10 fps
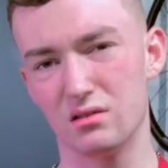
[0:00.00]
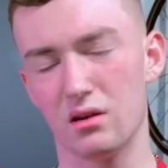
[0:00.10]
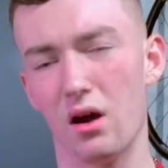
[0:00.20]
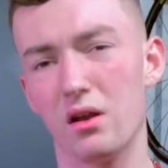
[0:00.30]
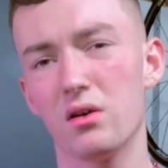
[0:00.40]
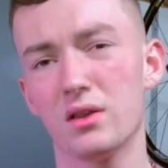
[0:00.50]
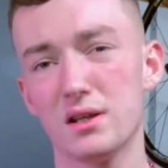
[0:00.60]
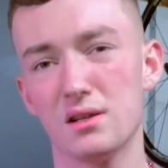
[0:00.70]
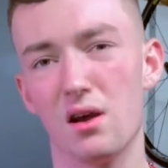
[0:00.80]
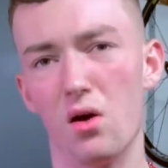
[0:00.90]
I know
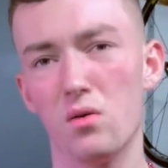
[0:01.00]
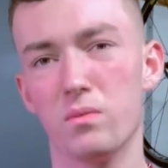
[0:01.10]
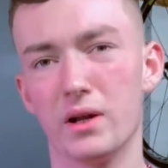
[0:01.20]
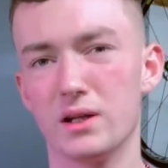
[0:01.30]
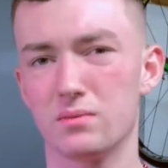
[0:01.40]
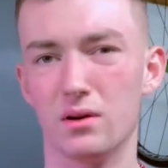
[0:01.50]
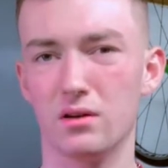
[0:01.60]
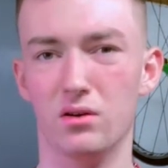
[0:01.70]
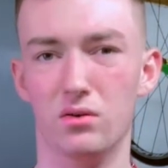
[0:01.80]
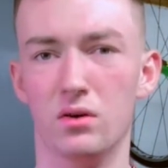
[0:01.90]
these are your obliques, but I don't
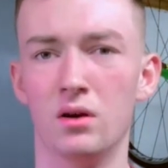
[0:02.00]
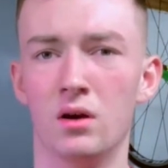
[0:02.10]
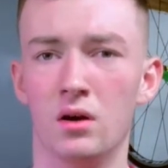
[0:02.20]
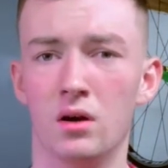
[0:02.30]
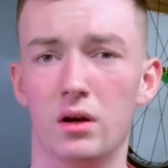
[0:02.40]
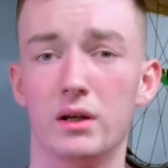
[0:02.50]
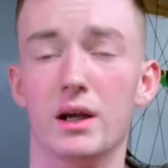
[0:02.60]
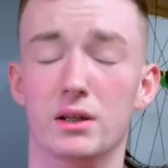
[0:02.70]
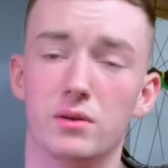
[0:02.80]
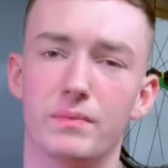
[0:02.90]
know.
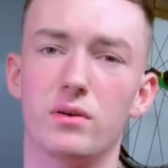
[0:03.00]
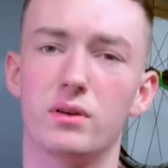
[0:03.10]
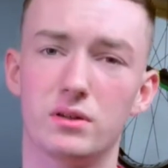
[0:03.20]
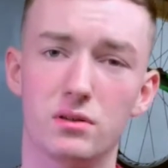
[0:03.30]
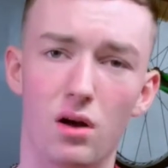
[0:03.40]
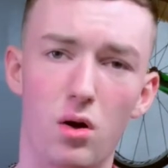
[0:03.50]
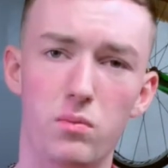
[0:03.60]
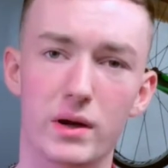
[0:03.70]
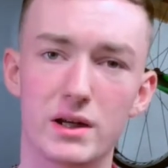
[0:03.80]
Yeah, so building oblique